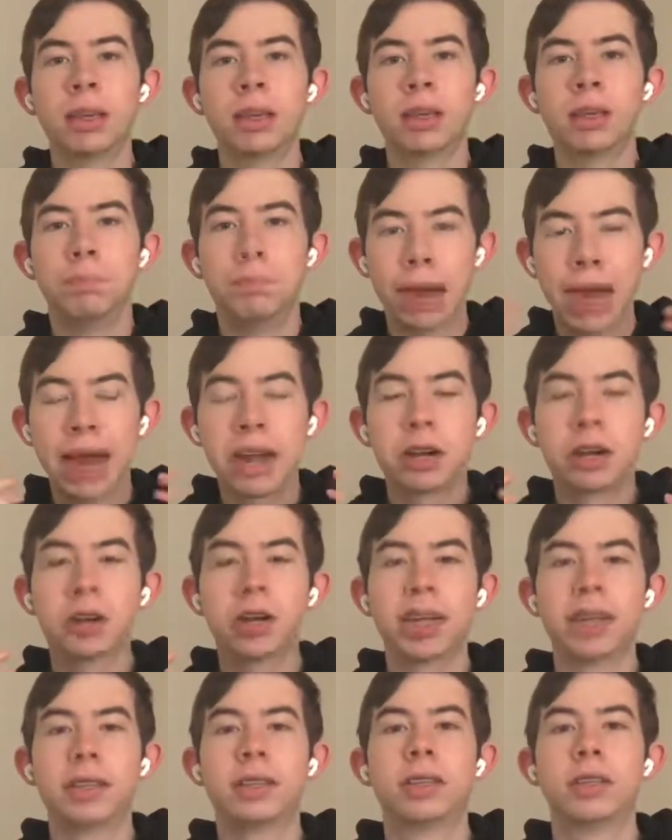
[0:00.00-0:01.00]

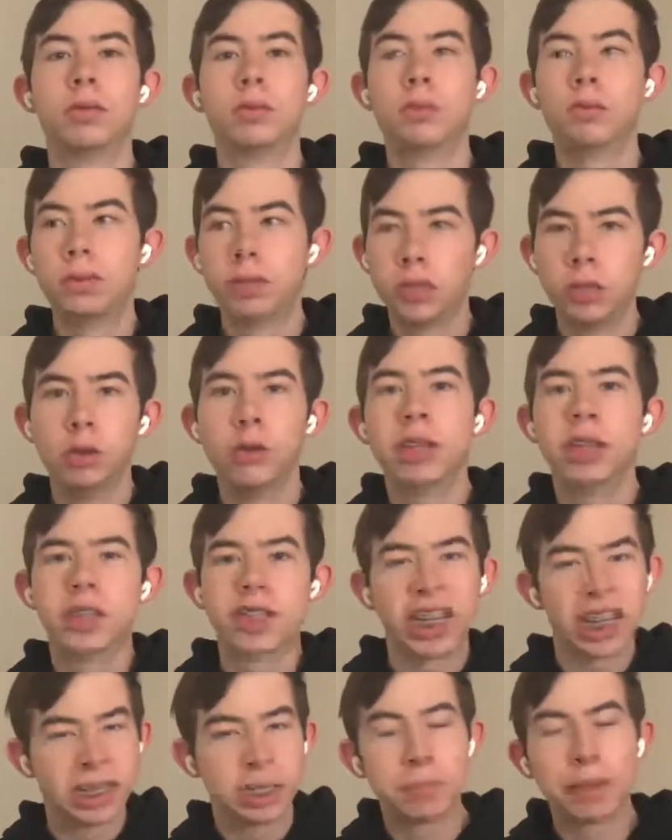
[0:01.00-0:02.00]
battery to do the
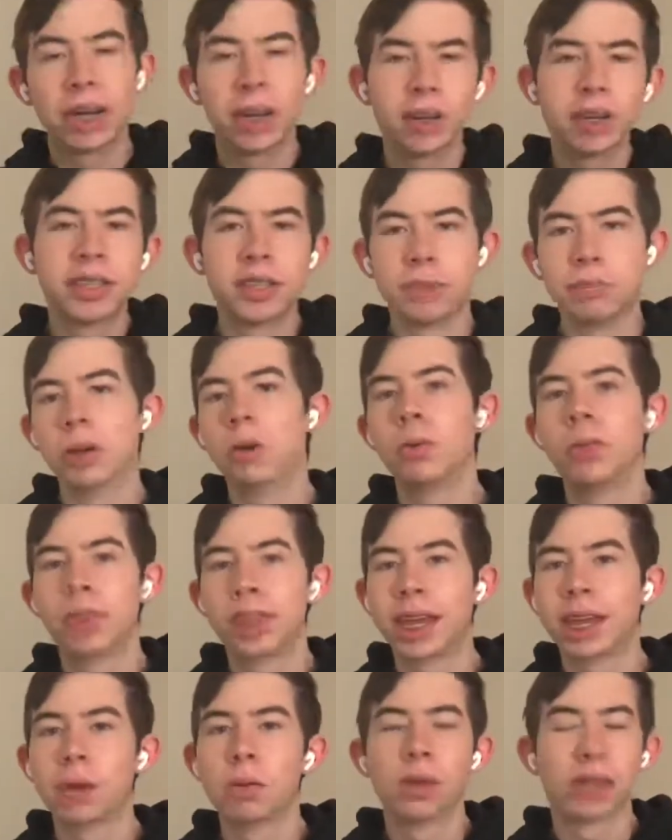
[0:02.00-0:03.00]
transparency mode
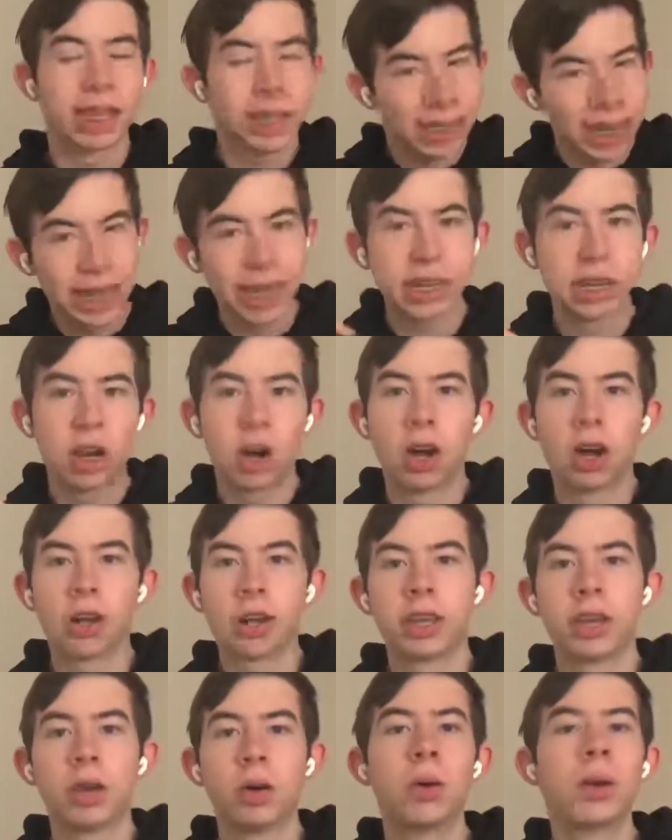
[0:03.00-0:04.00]
thing where they take in
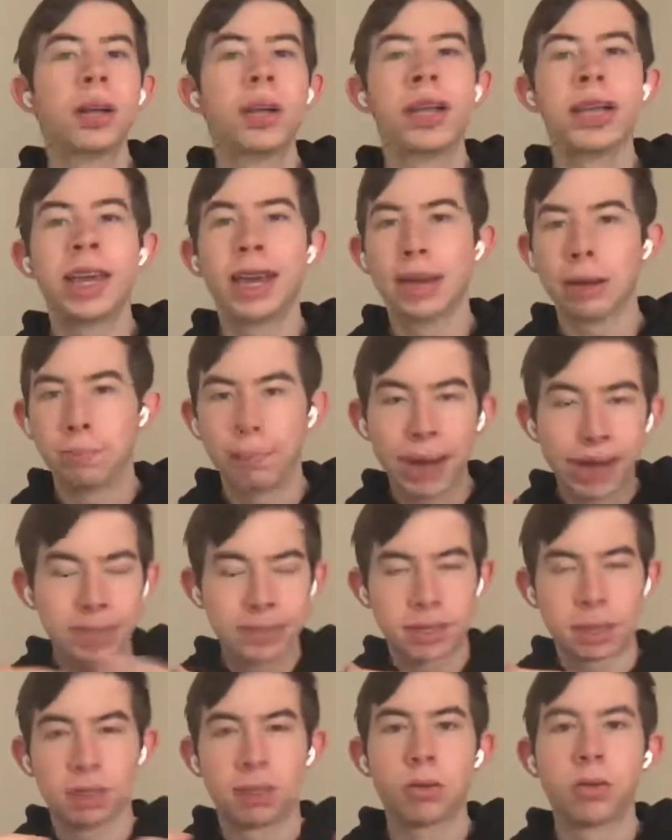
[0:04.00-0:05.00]
audio and pass
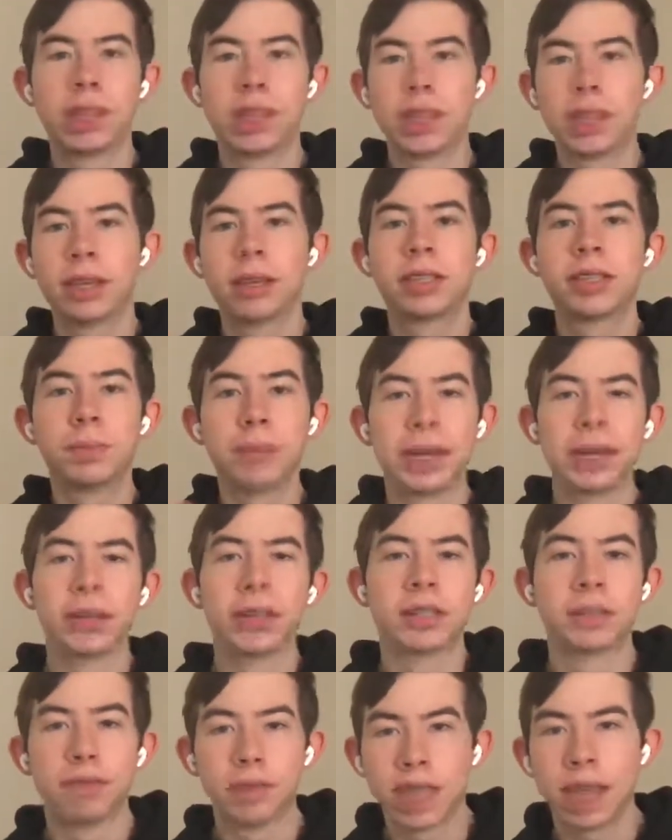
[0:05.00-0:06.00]
it through the speakers
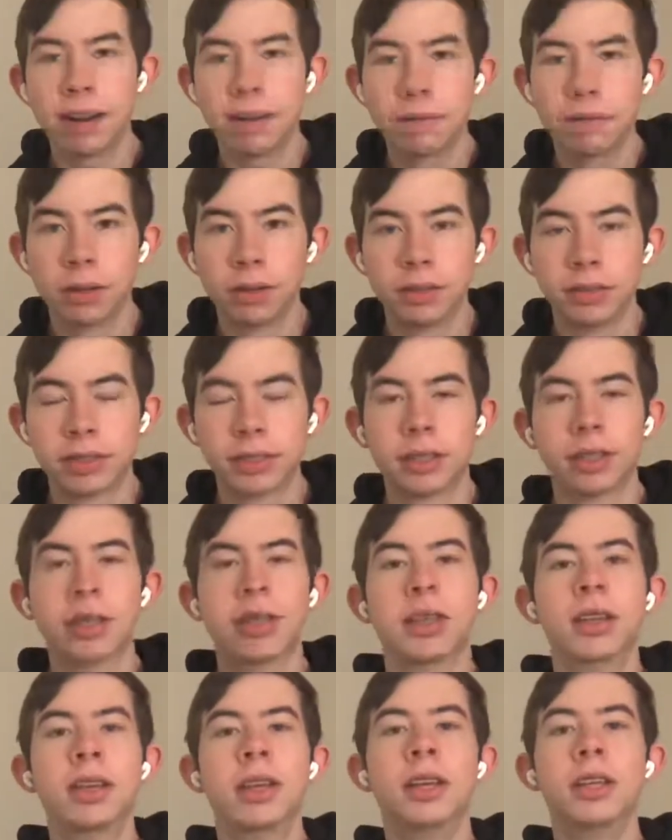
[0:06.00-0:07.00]
of the headphones.
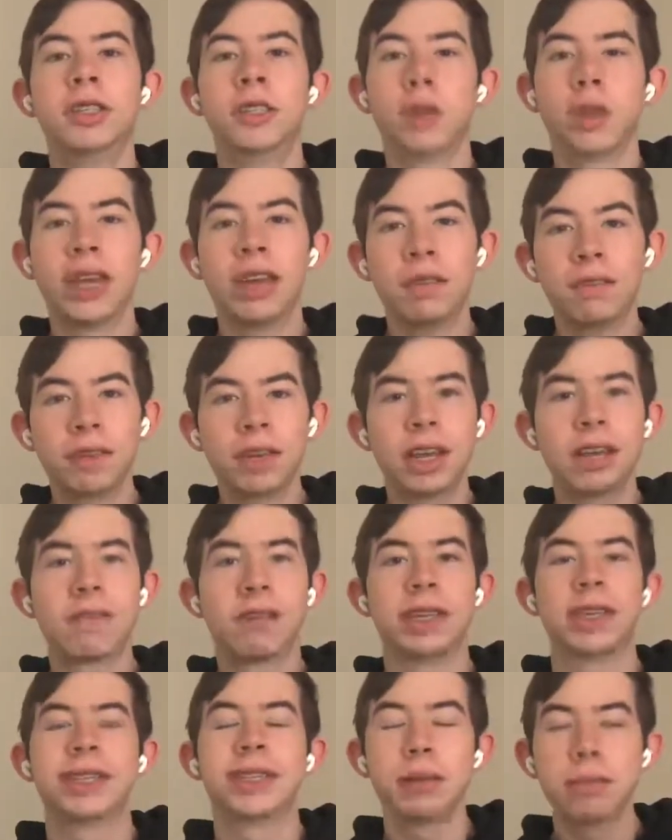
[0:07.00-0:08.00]
So even if it
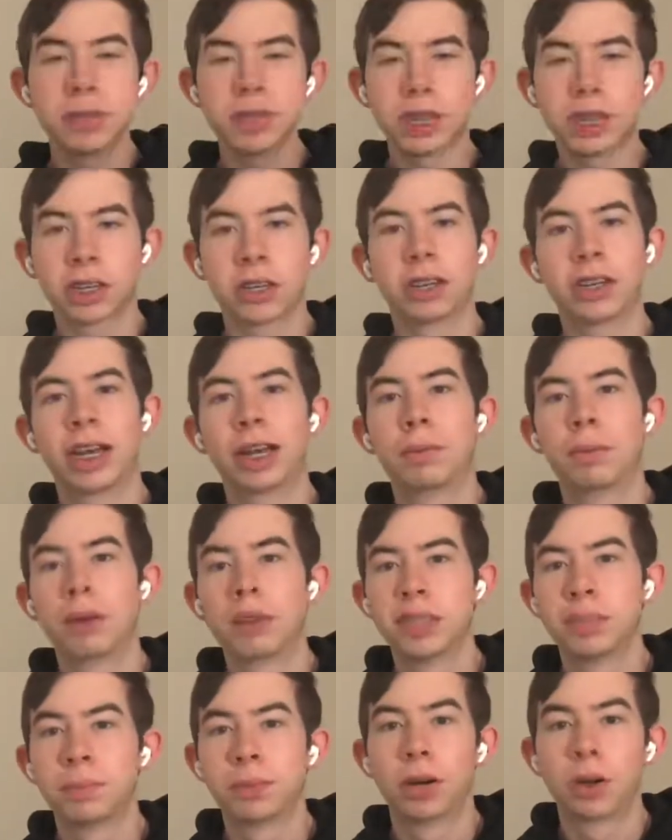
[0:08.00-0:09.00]
seems like your
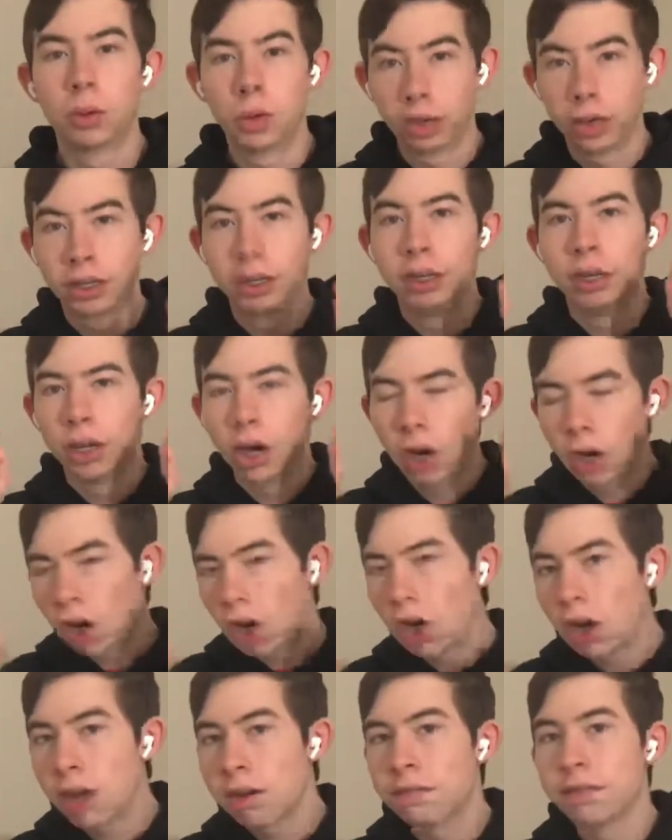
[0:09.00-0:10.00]
AirPods Pro are
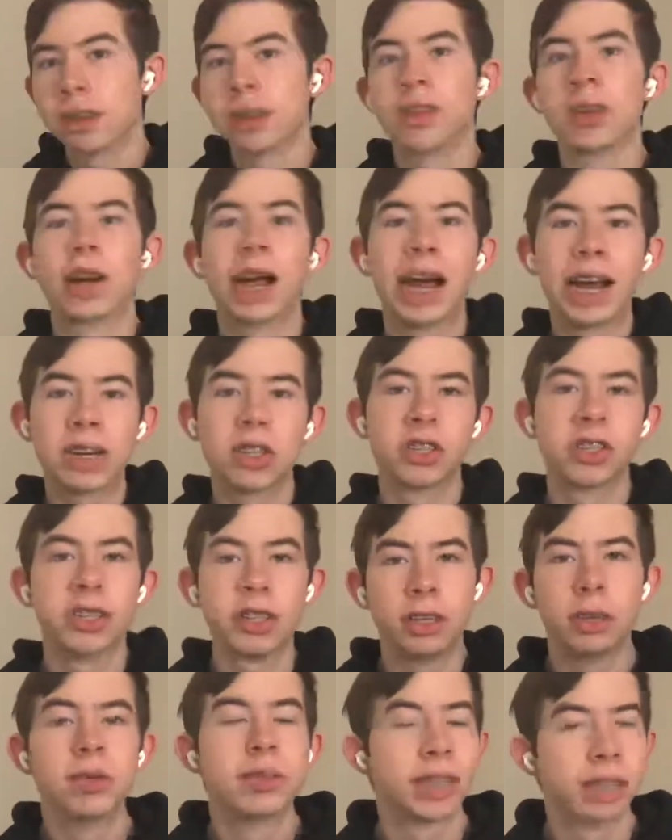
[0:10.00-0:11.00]
off, they're actually
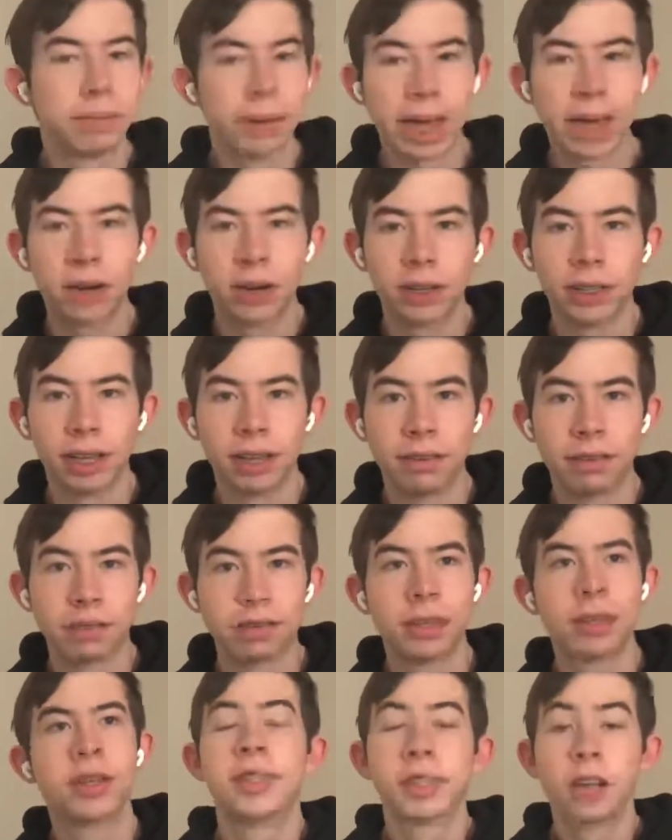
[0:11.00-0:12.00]
using battery life.
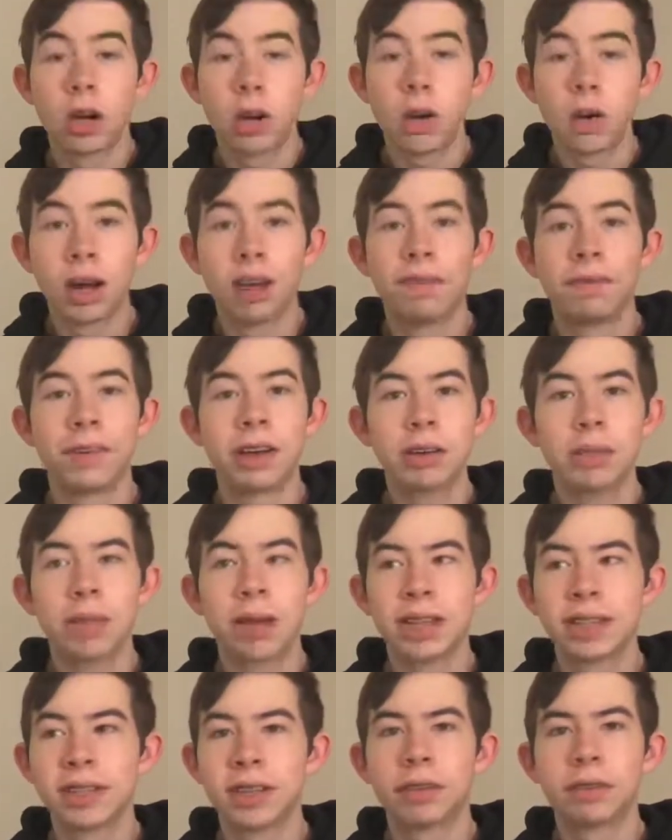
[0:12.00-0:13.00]
So I found
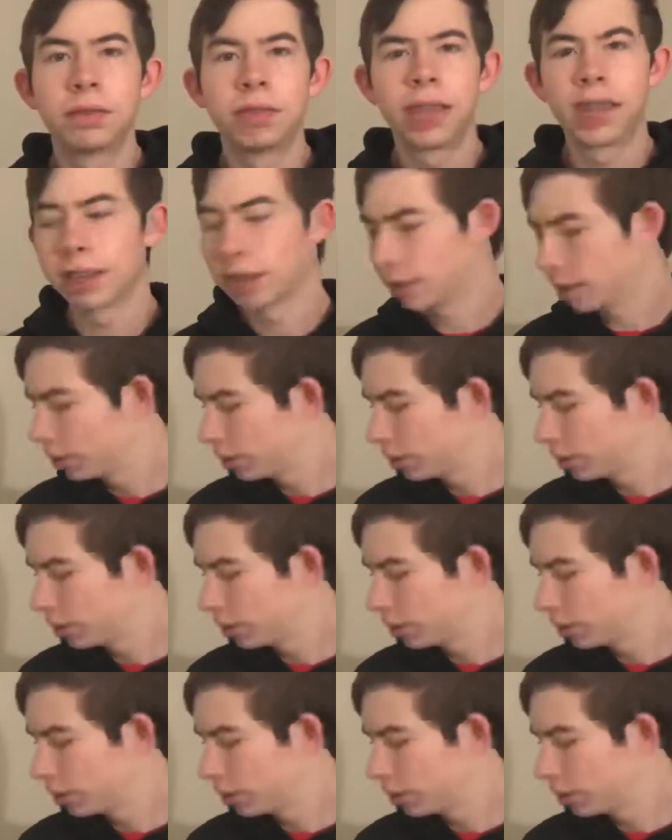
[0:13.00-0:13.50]
myself like,